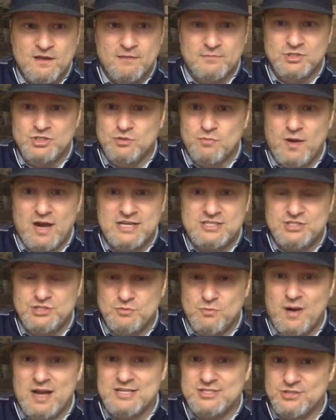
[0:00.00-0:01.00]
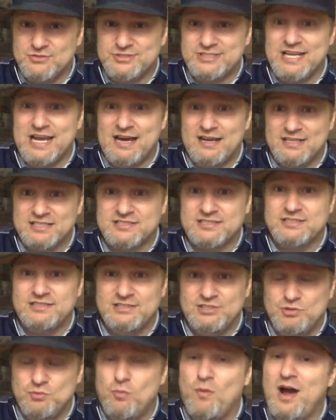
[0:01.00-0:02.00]
I mean, you watch
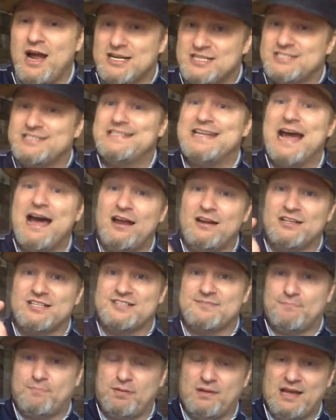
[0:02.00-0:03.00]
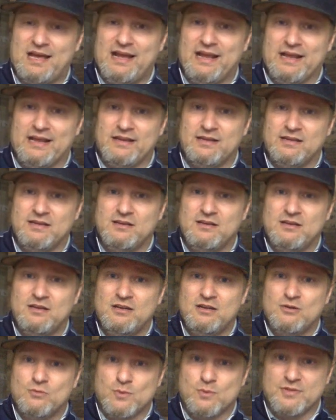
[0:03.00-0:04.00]
Dallas play
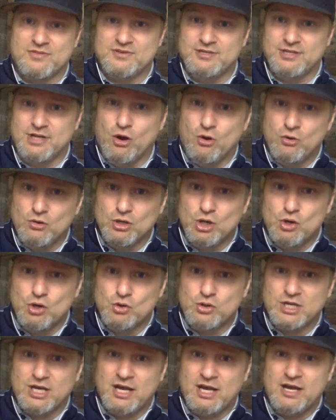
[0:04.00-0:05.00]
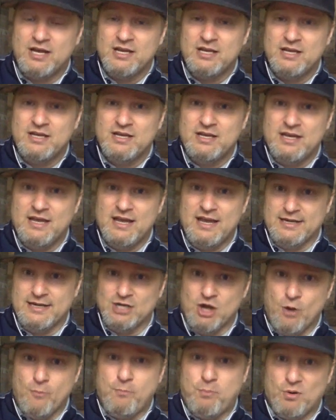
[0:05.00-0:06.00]
with no Luka
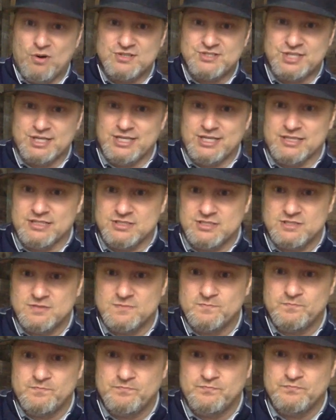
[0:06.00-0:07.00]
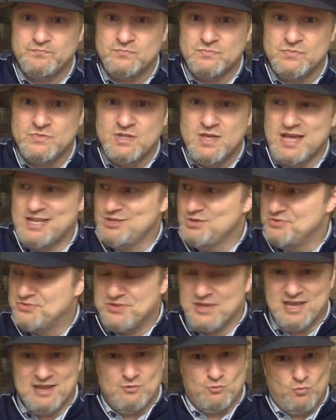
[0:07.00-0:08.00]
and no Porzingis, and you
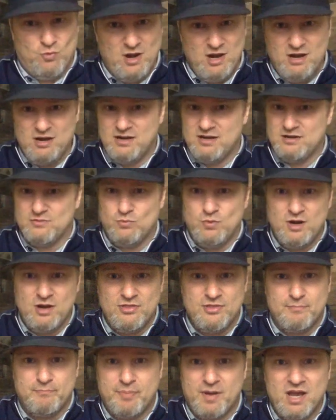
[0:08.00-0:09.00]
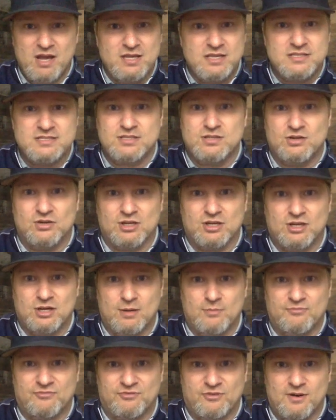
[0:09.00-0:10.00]
think where are the buckets going to
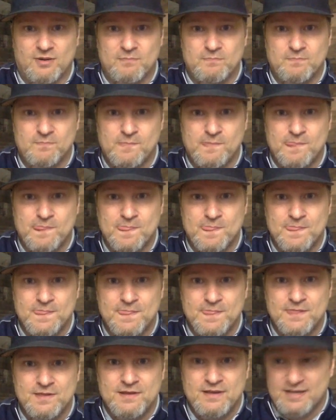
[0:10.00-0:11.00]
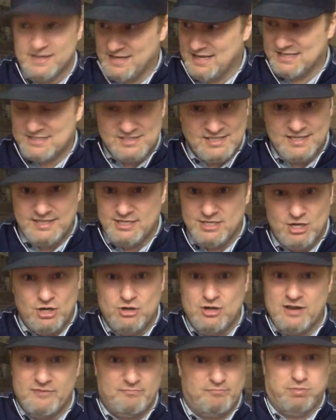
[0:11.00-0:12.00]
come from? And next thing you
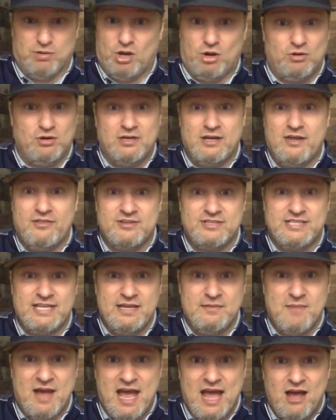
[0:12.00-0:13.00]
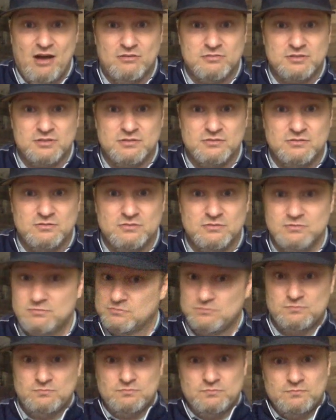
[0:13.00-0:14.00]
know, they've blown another team out.
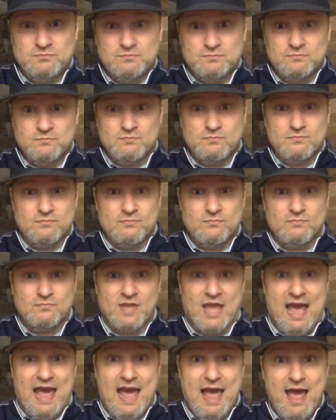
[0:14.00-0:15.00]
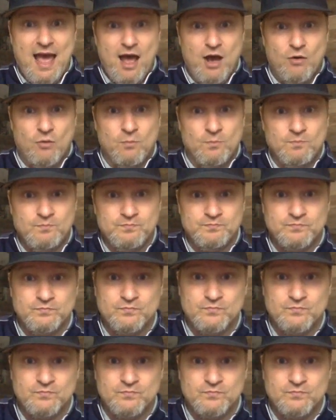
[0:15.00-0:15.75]
How?